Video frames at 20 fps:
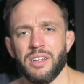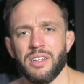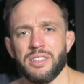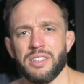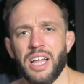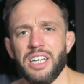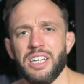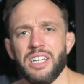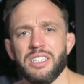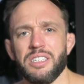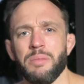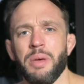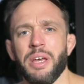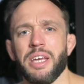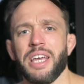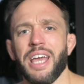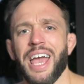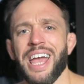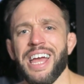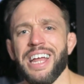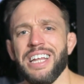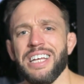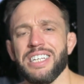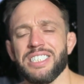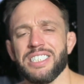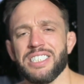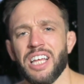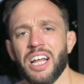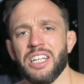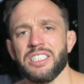That doesn't make any
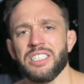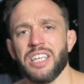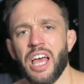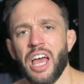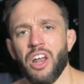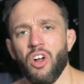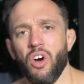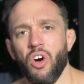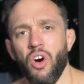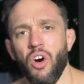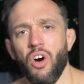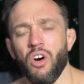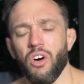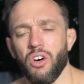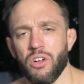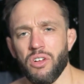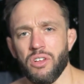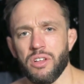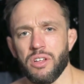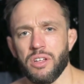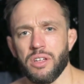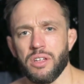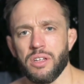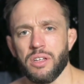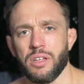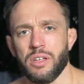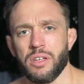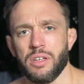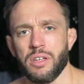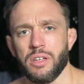sense at all.
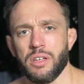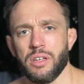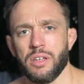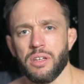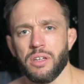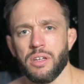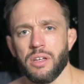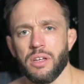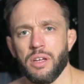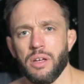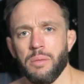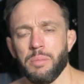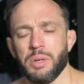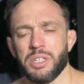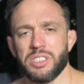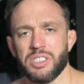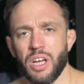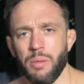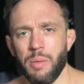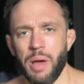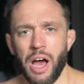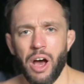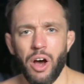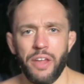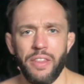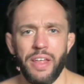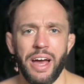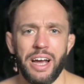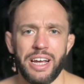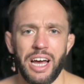But somehow
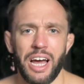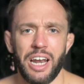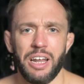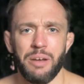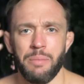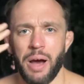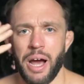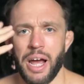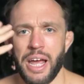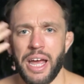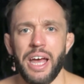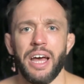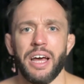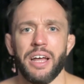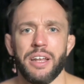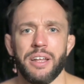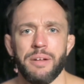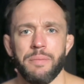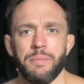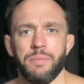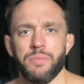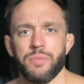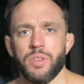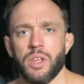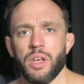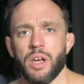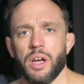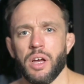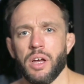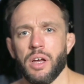that got in my head.
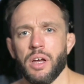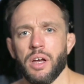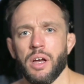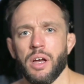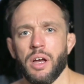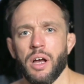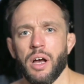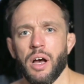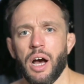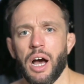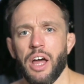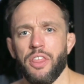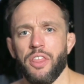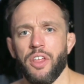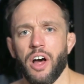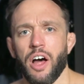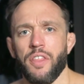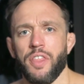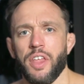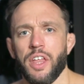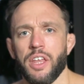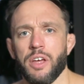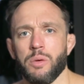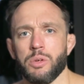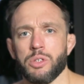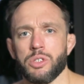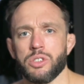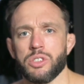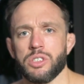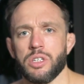I thought that it
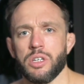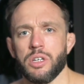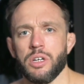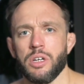was